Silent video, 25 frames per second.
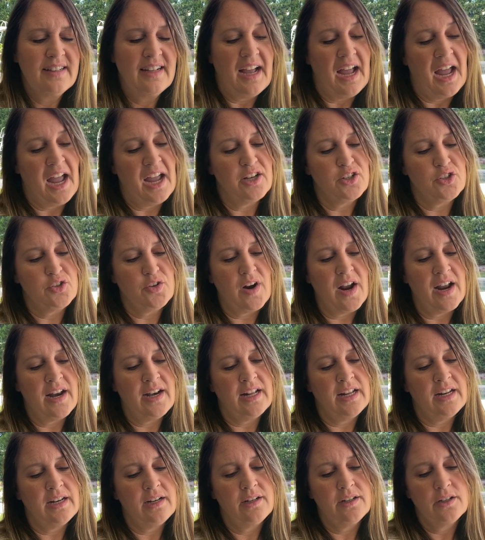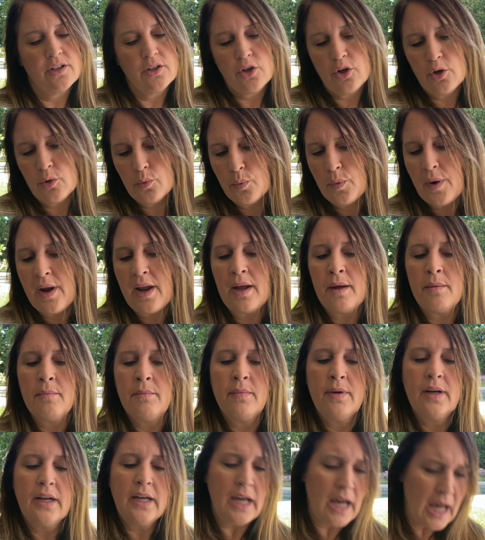I tried it.
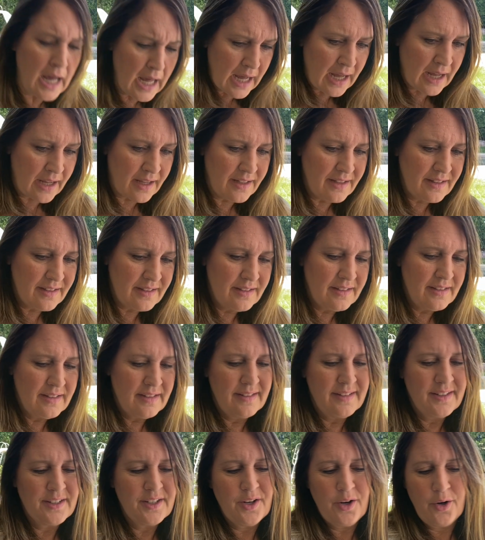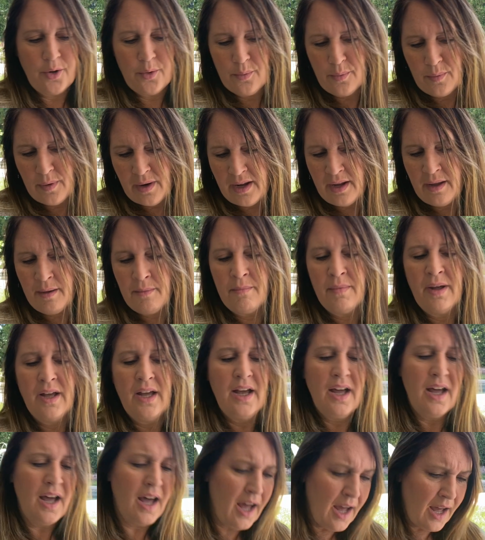Kerwham! Ha! Kerwham!
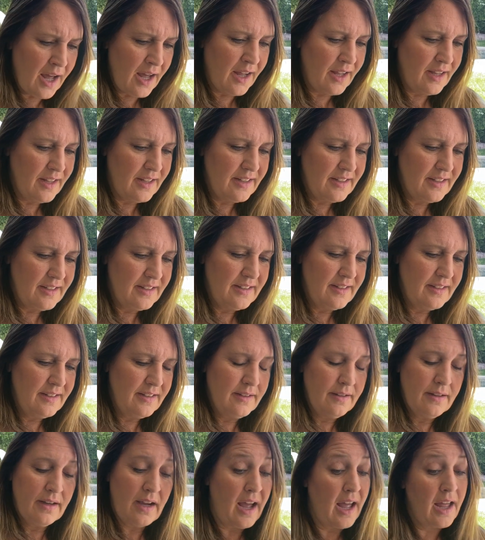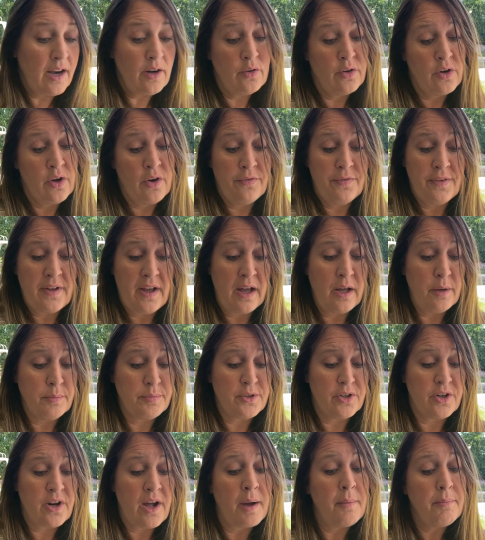Ha! I don't know if it helped
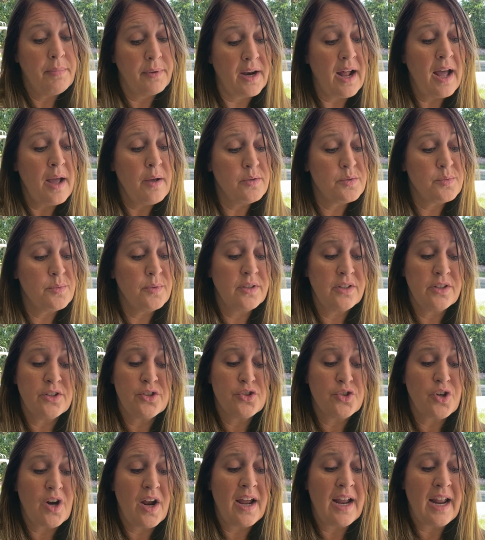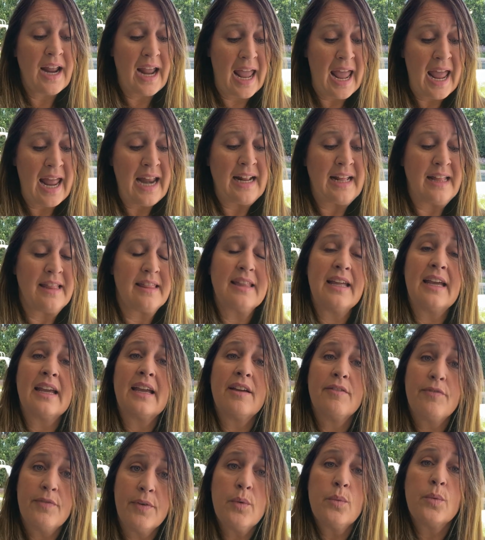or not, but I was willing to try anything
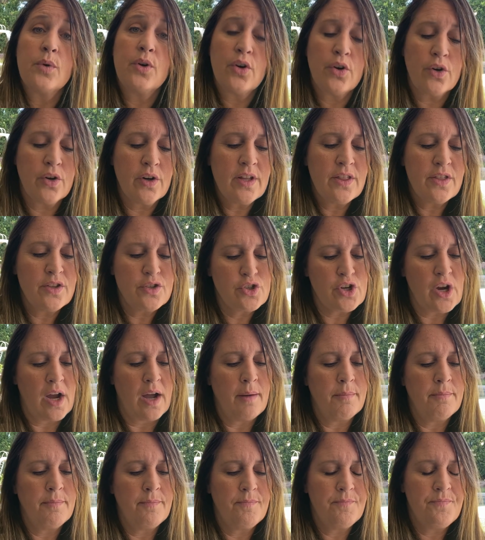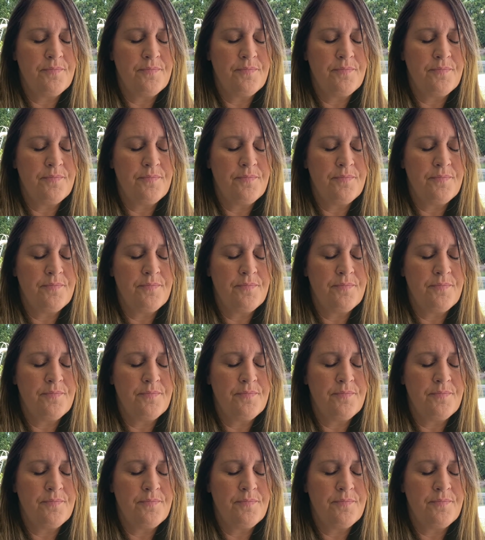if it would hurry the job.